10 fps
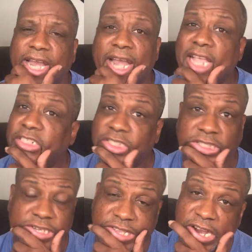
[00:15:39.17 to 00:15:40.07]
And I used to
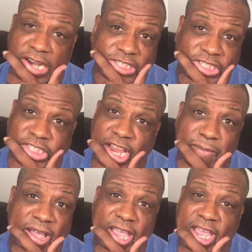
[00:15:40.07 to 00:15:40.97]
sit there and just shake
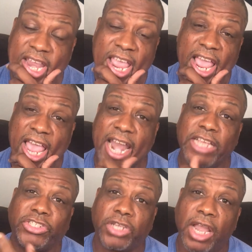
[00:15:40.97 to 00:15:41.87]
my head, and I
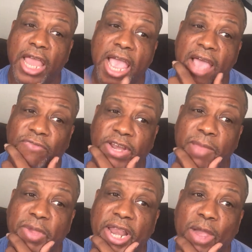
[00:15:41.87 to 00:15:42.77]
used to laugh, and
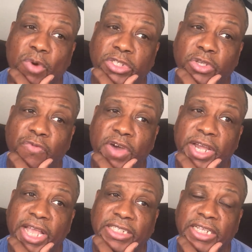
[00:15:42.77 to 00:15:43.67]
they'd be like, what's so
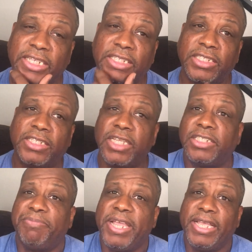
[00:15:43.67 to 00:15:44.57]
funny? I said, this
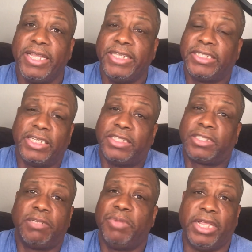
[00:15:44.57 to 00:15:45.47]
doesn't make any sense
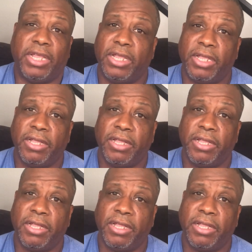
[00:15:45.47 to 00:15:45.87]
to me.